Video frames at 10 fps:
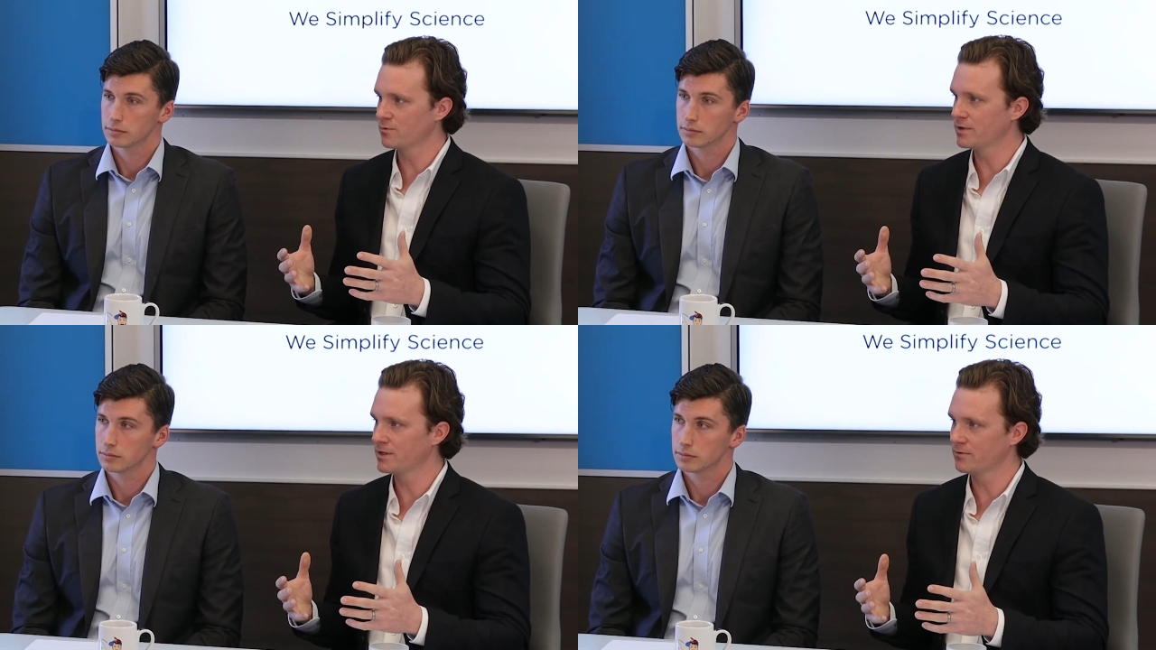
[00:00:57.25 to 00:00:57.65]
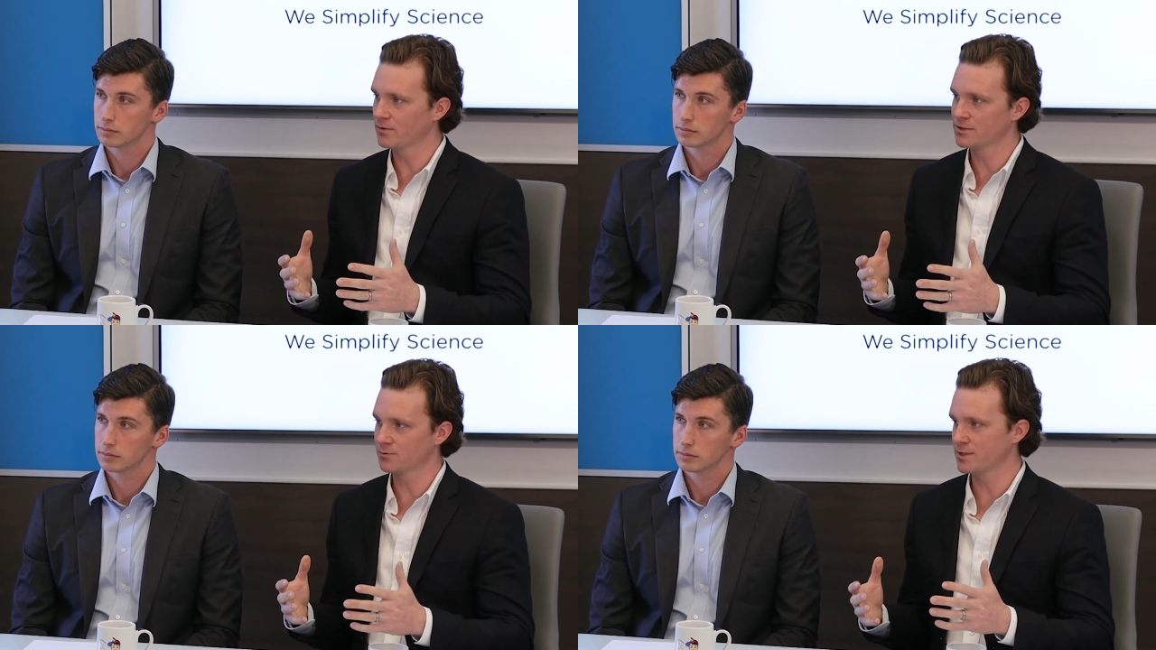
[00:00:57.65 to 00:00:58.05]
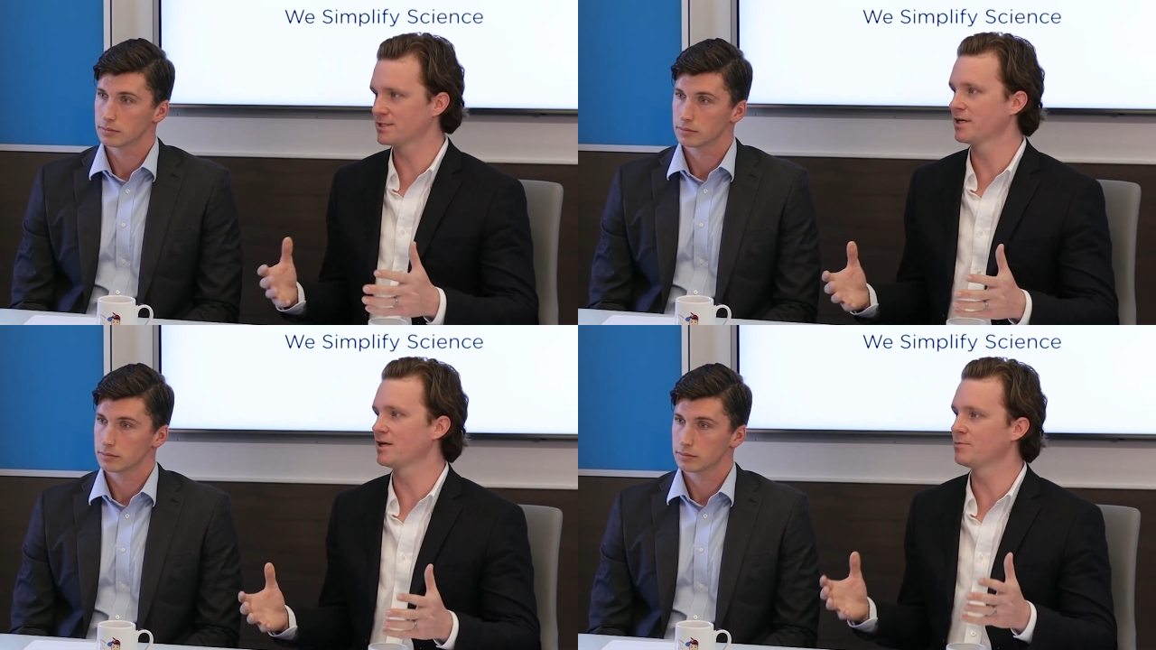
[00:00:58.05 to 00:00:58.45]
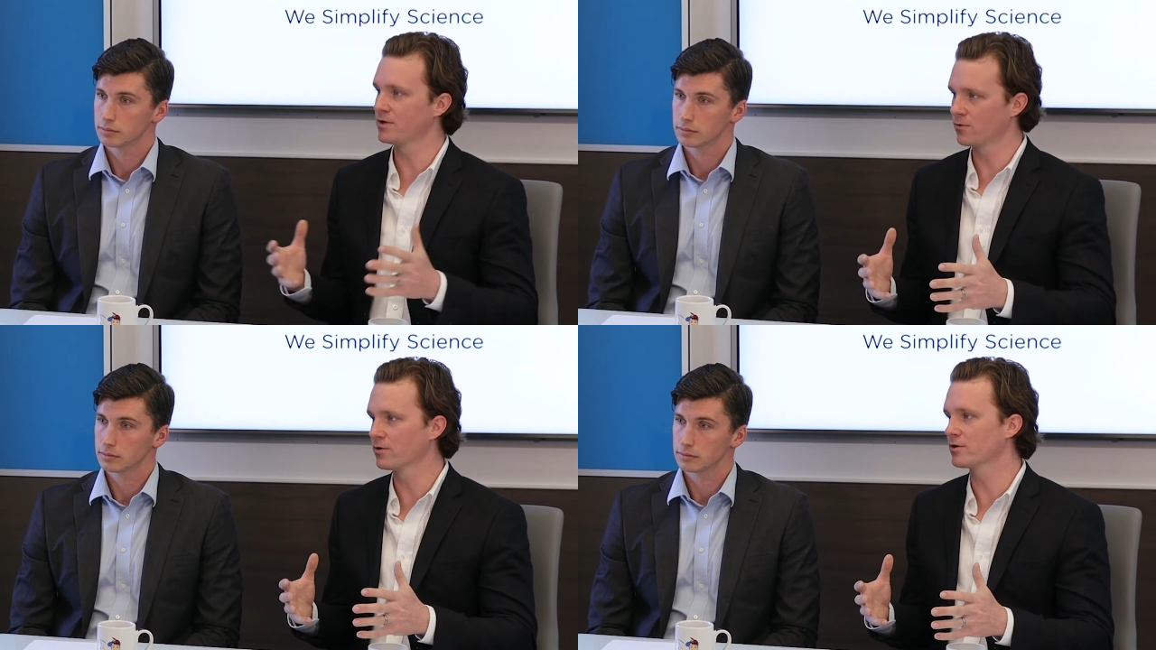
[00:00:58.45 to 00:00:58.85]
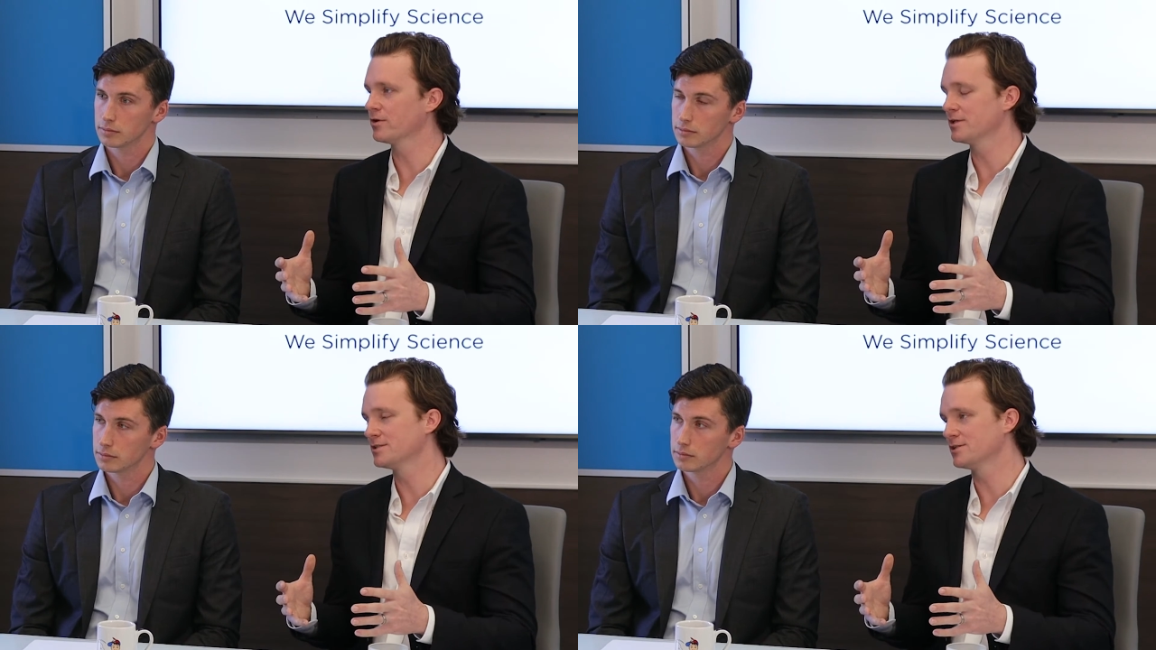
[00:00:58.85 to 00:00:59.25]
Speaker 1: what we did was we set up an
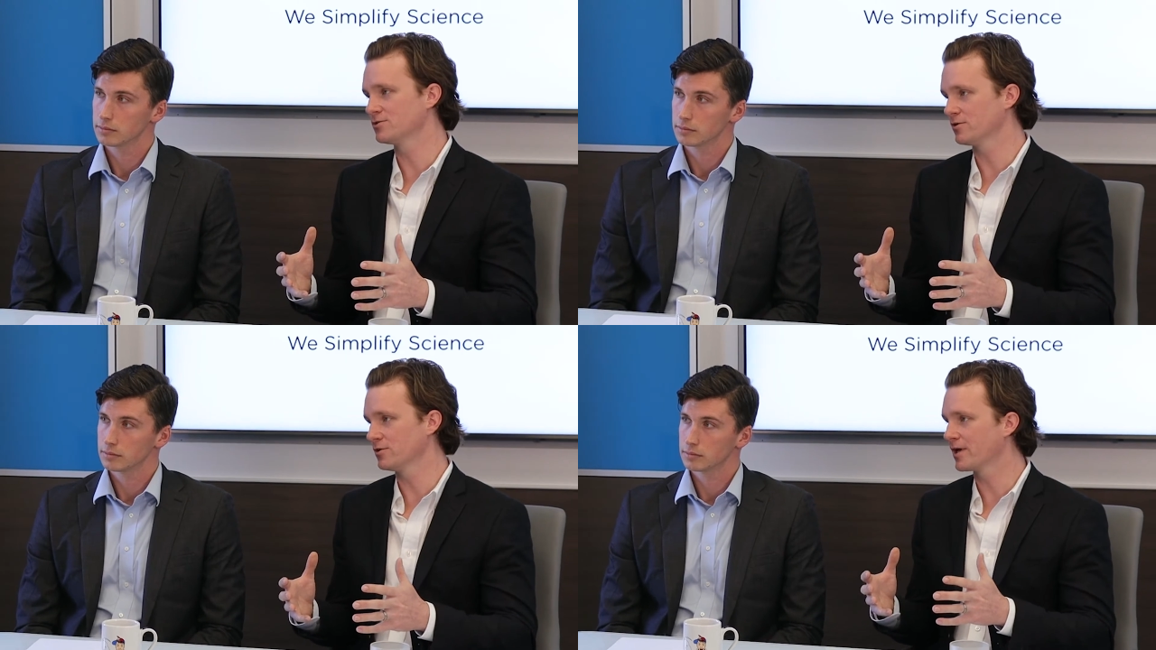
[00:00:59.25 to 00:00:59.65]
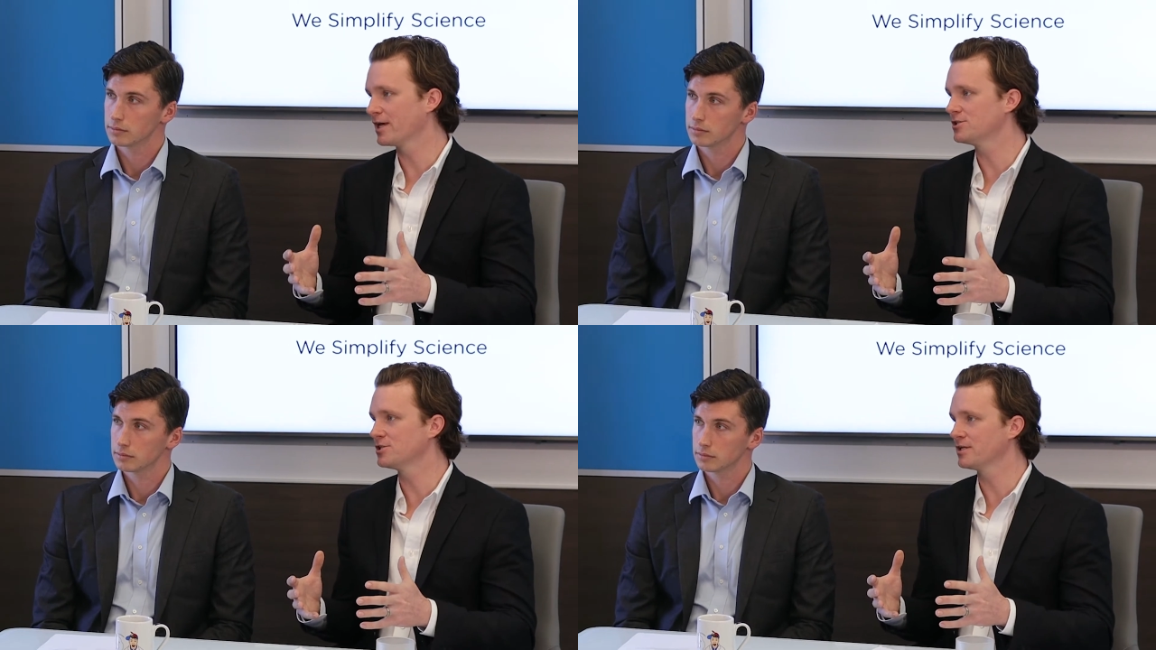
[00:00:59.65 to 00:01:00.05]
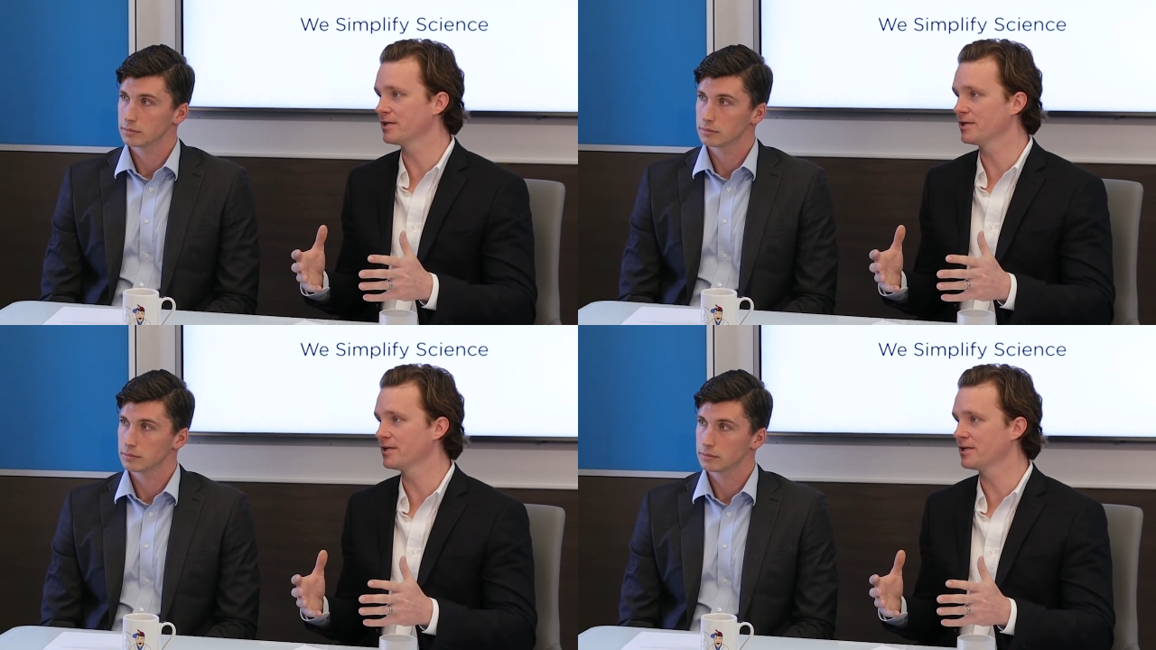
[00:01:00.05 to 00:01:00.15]
Oracle at a central location,